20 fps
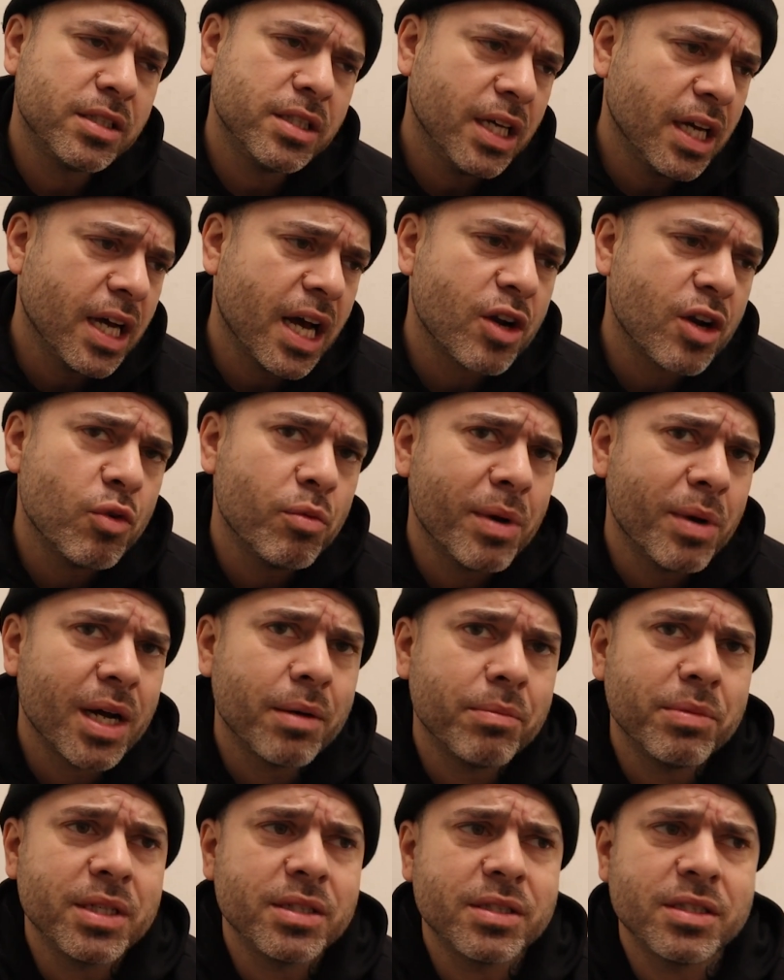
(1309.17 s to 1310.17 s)
yeah, I don't
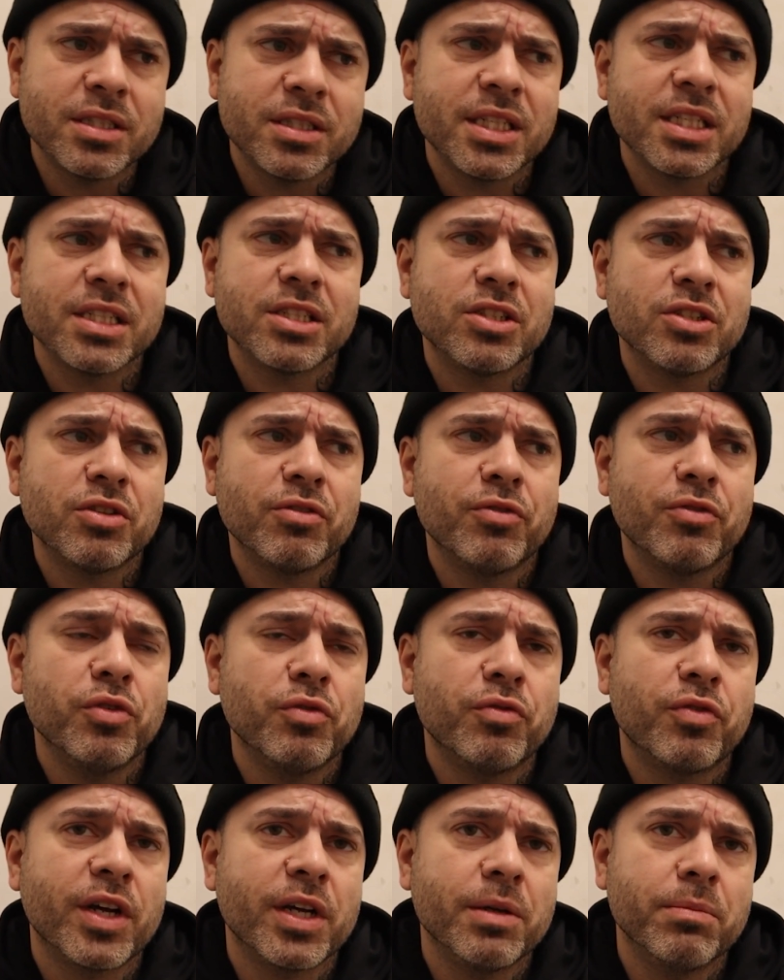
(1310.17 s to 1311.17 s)
mind because the chances of you
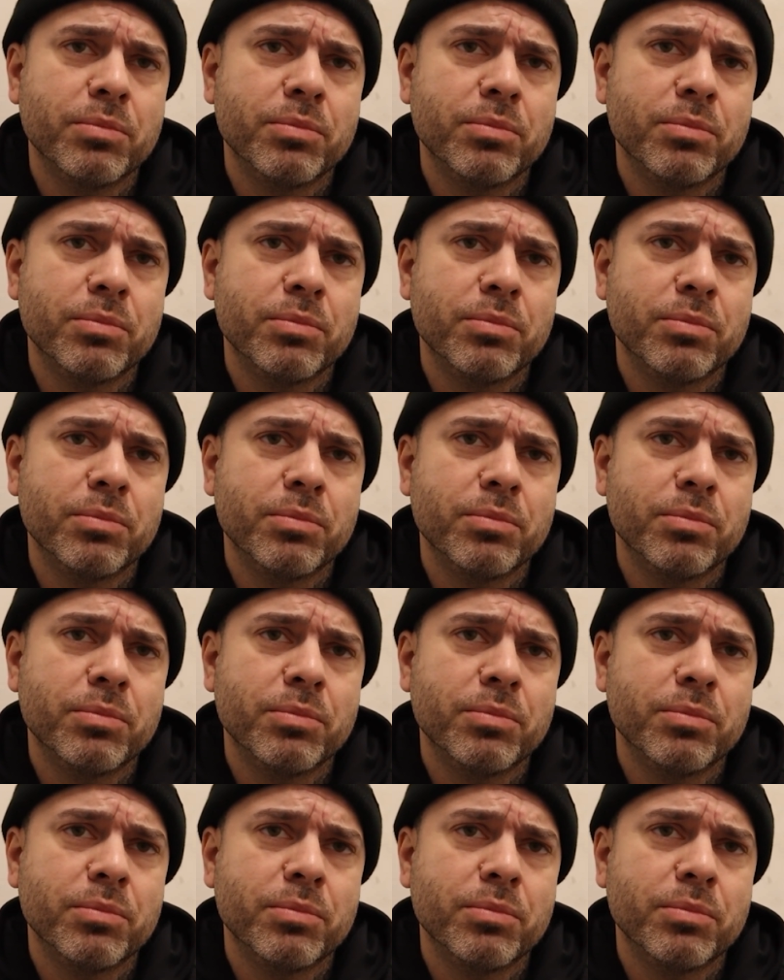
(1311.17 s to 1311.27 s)
fighting